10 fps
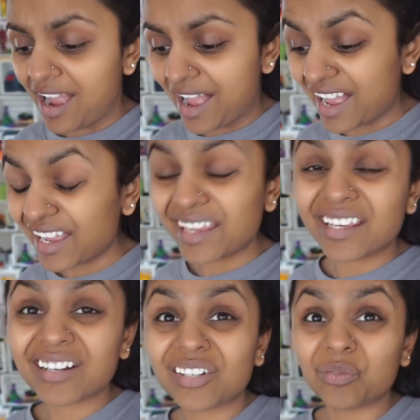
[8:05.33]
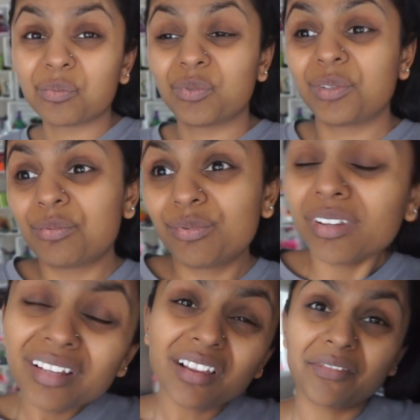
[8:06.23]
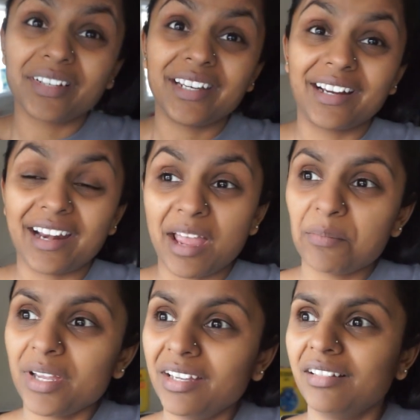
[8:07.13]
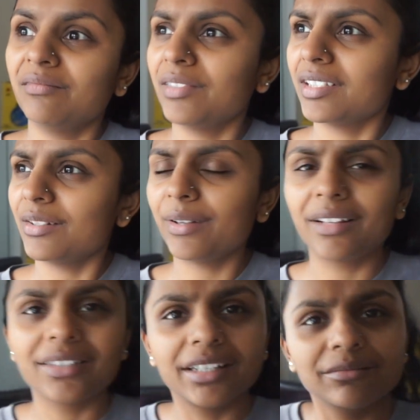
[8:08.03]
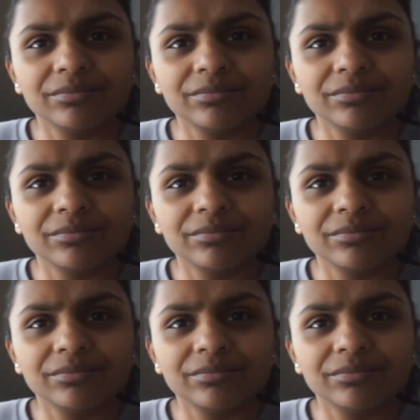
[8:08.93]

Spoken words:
I would really love to take a nap. Hey, it's snowing outside.